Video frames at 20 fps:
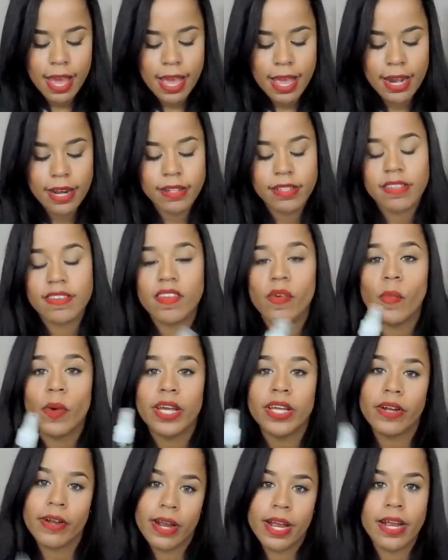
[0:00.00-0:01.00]
and it doesn't
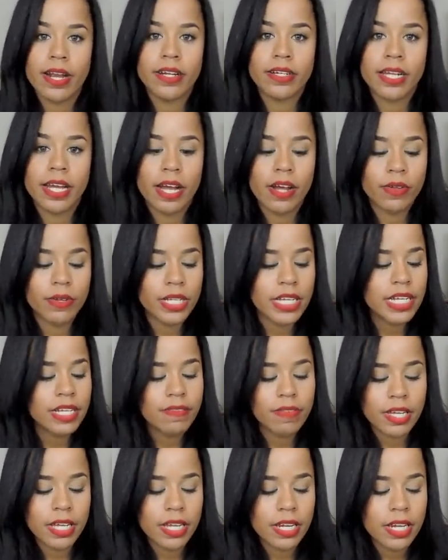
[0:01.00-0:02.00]
weigh your hair down
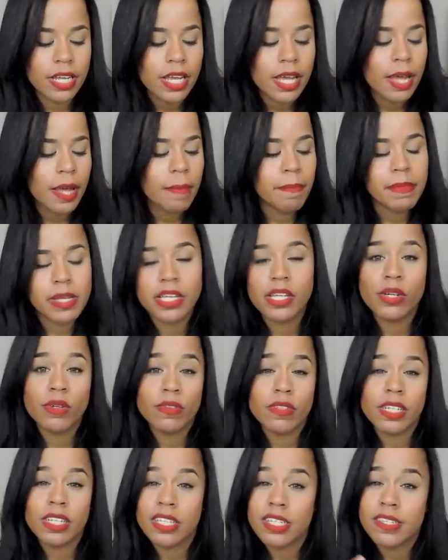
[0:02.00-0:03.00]
even me
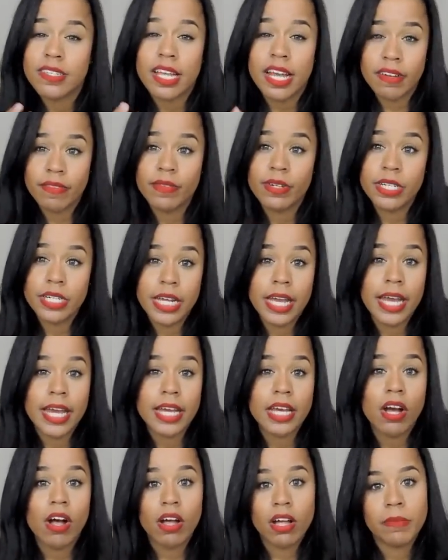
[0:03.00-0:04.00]
using this every
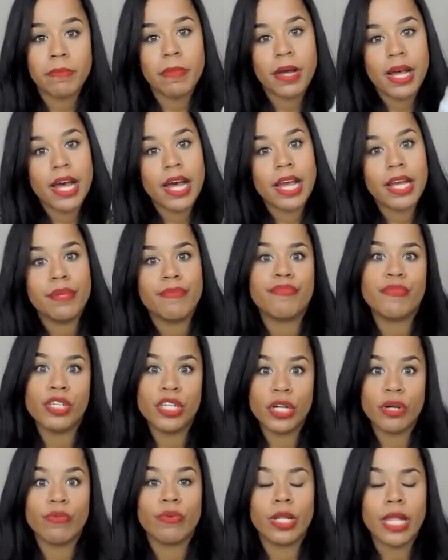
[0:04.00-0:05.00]
day on my,
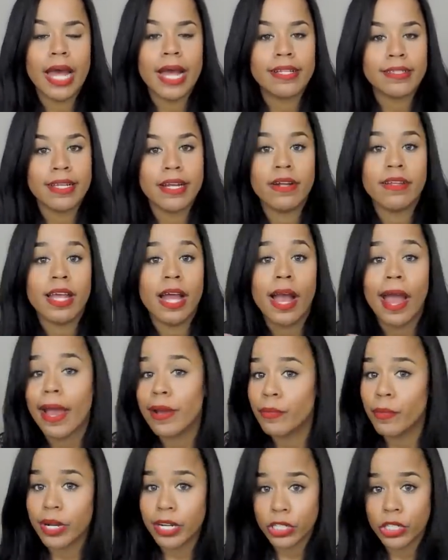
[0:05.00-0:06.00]
you know, relaxed hair that
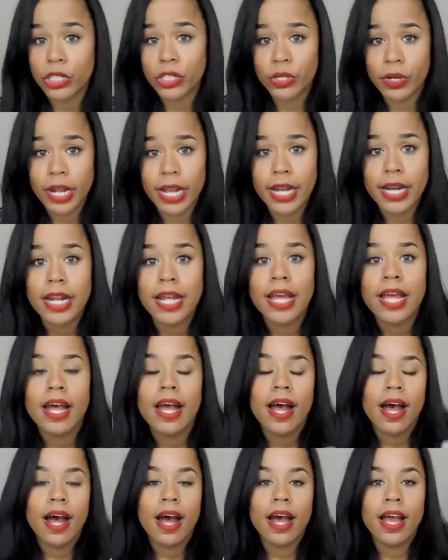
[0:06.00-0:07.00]
I wear straight,
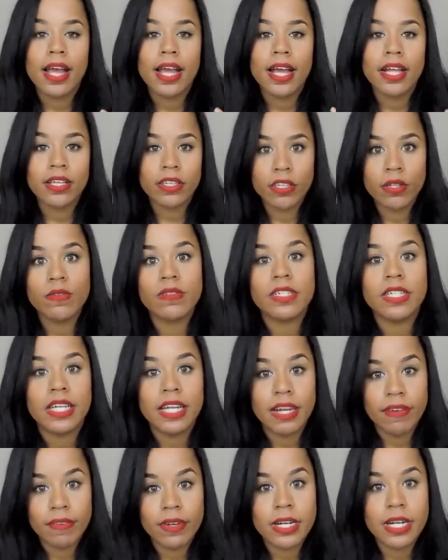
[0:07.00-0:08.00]
using
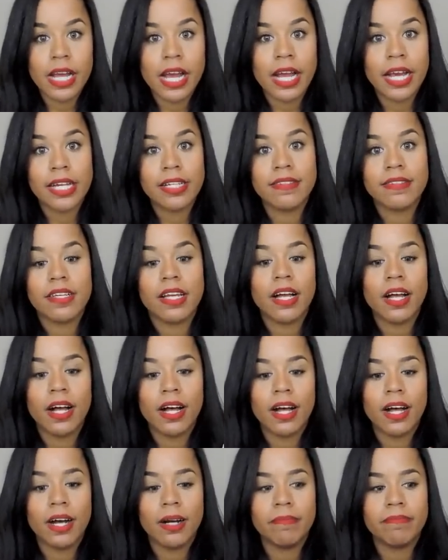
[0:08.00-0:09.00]
it every night.
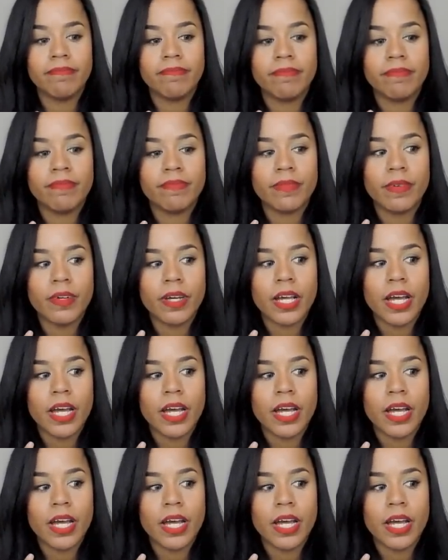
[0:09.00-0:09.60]
Um,